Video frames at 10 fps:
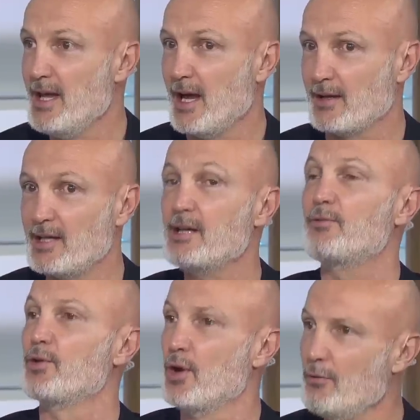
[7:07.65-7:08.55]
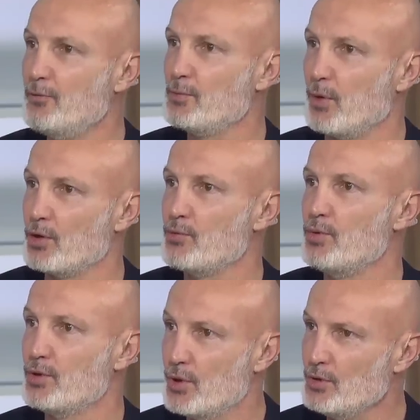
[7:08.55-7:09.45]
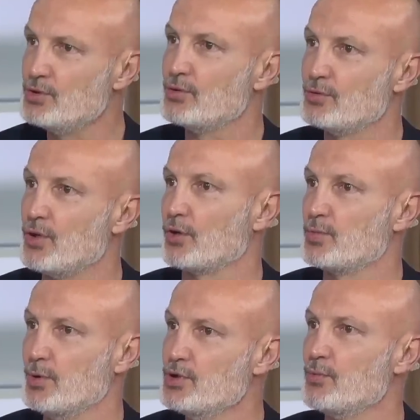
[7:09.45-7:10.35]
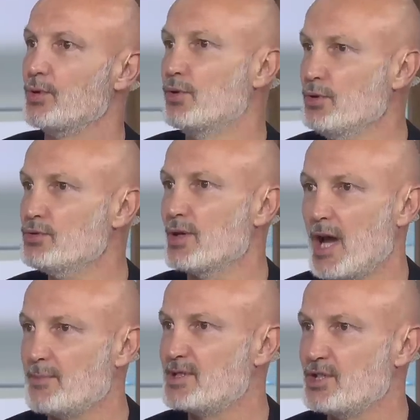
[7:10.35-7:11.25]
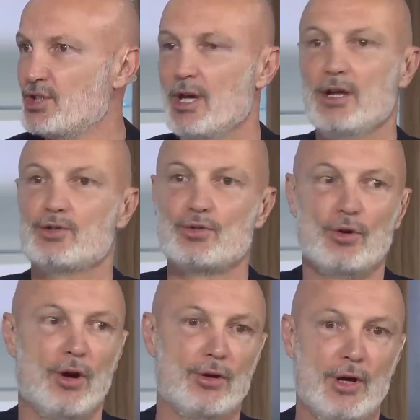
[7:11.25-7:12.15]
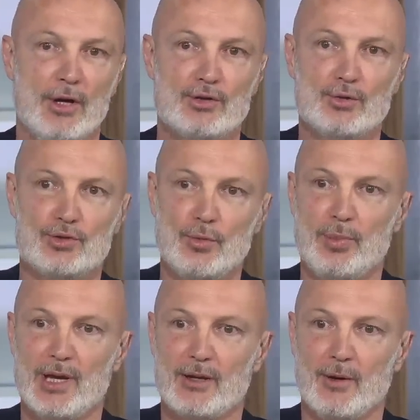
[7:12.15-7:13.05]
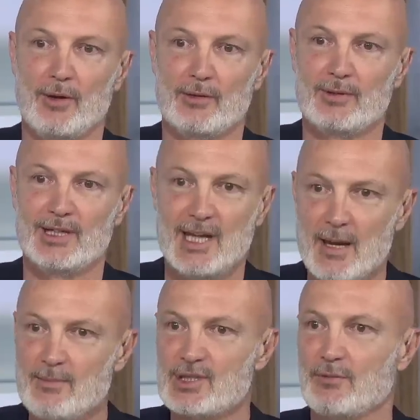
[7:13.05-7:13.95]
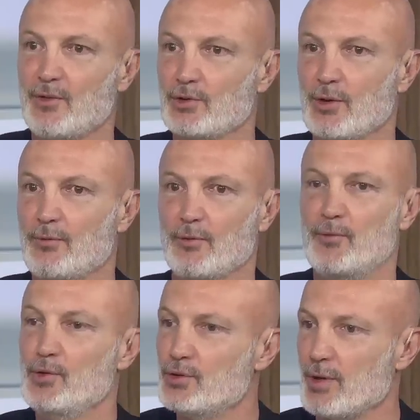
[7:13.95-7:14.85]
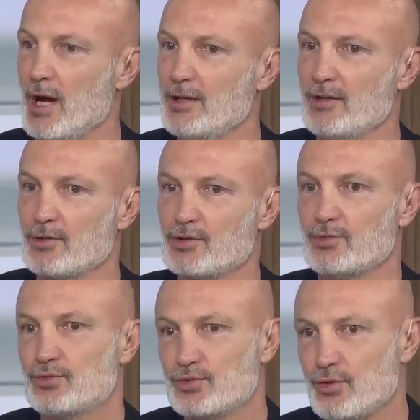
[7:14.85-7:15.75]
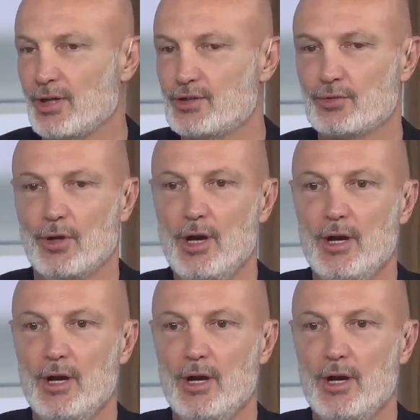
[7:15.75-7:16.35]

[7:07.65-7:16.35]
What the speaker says: And I think if you love football, you will go to Dortmund, you will go to Leipzig to play games in front of a full crowd, and also to try to